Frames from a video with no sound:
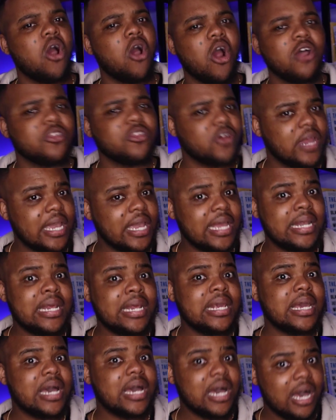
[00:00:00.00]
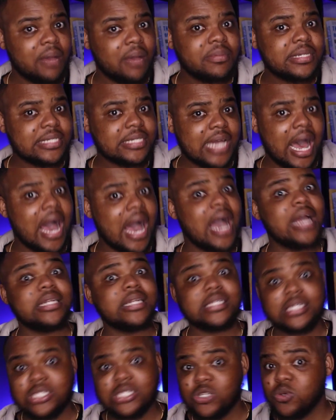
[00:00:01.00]
are there any
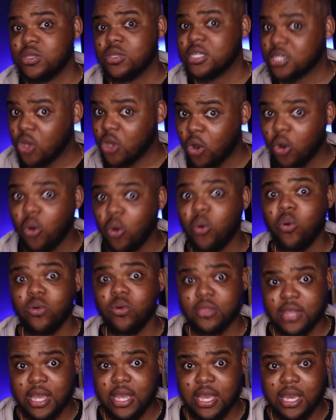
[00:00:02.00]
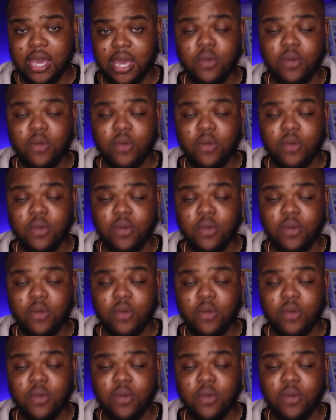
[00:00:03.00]
upsides to this whole thing,